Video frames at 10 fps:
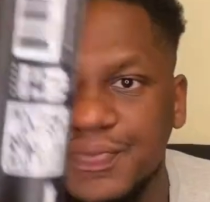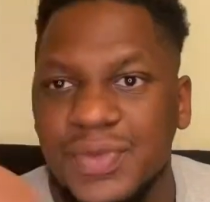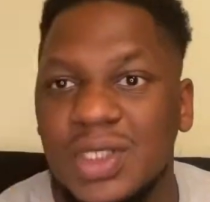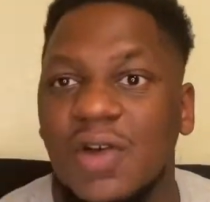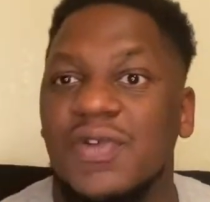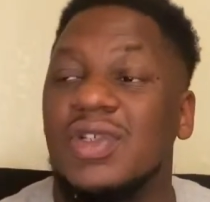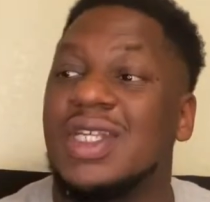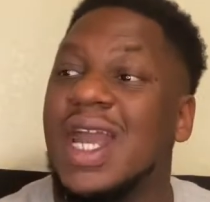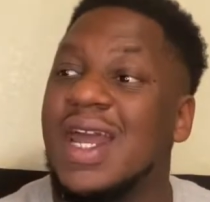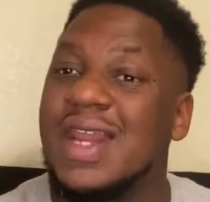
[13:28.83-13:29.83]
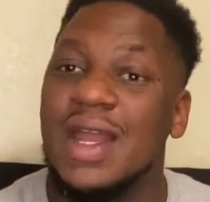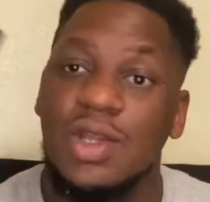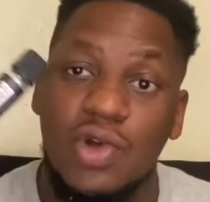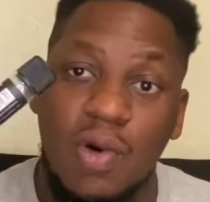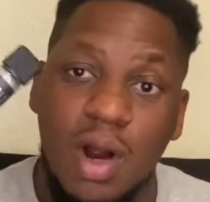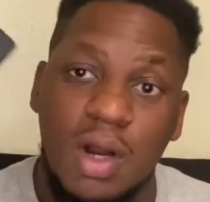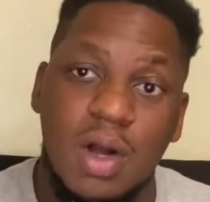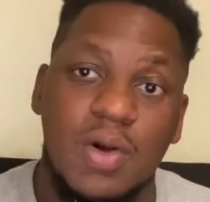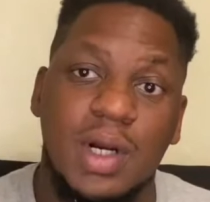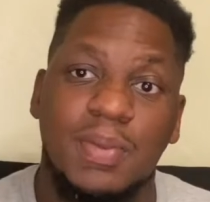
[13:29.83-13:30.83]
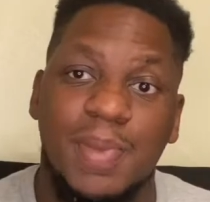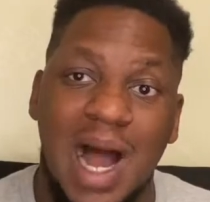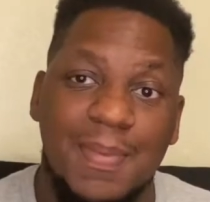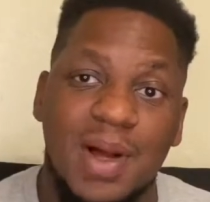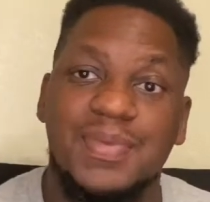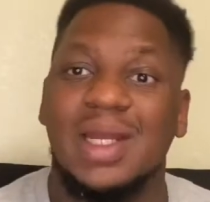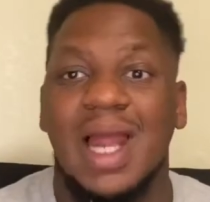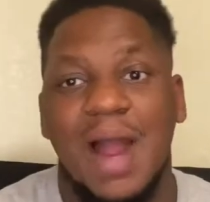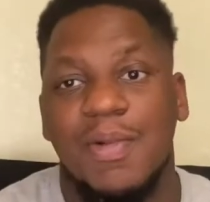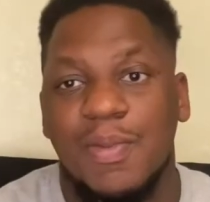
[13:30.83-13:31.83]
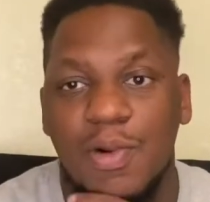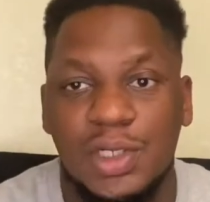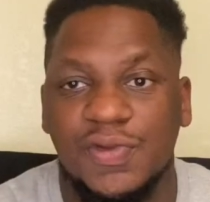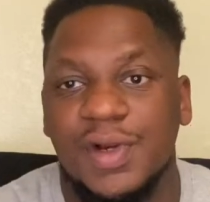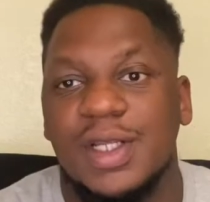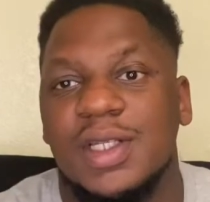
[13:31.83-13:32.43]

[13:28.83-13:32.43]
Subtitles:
So if you scan that QR code, it'll pop up the lab reports for this.